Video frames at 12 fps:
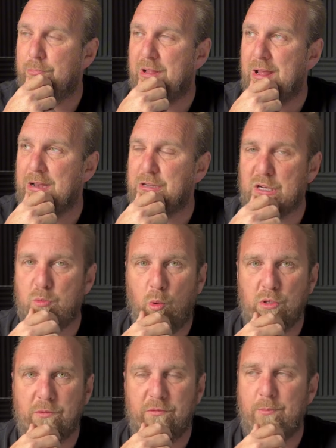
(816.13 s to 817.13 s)
It just
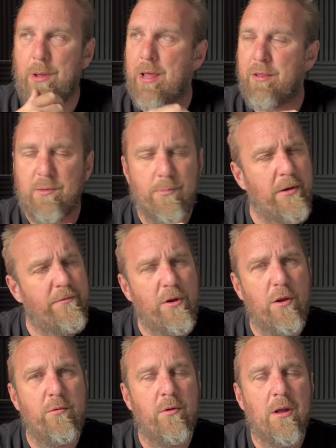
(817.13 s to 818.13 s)
wasn't for me. And there's been a
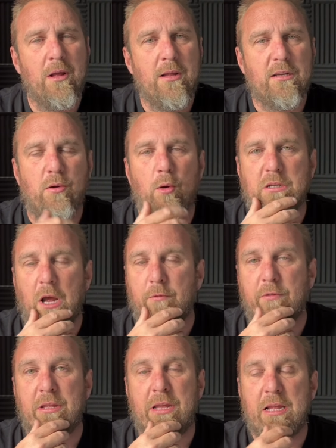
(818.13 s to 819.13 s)
few songs
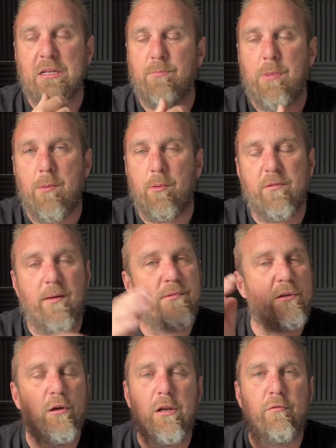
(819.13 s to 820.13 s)
over the years that people have
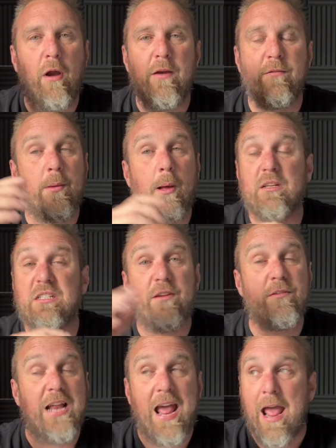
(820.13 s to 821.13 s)
absolutely raved about.
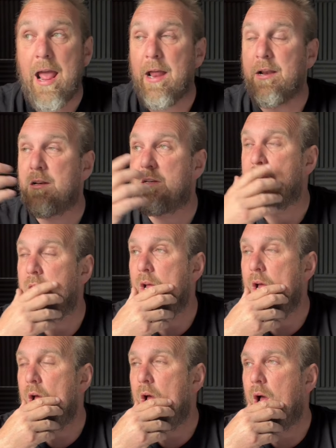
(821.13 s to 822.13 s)
Severed Hand,
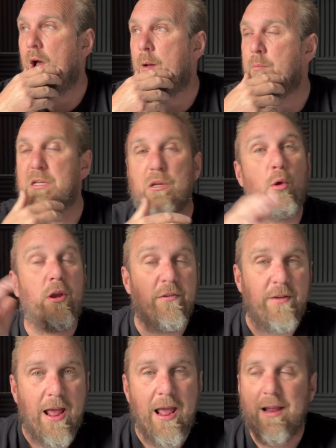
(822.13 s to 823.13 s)
Sleight of
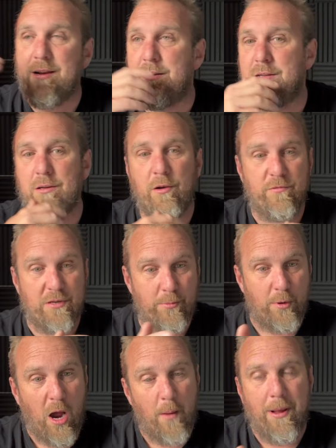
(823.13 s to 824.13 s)
Hand, and obviously we've
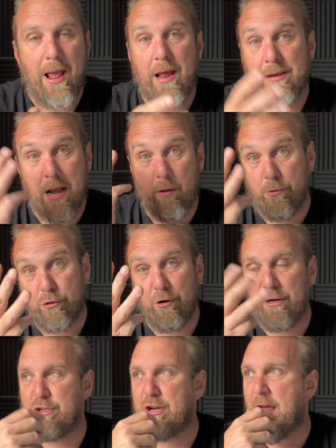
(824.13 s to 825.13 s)
got Upper Hand now, the
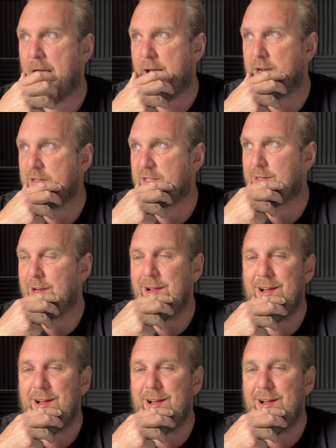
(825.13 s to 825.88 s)
Trilogy Hands.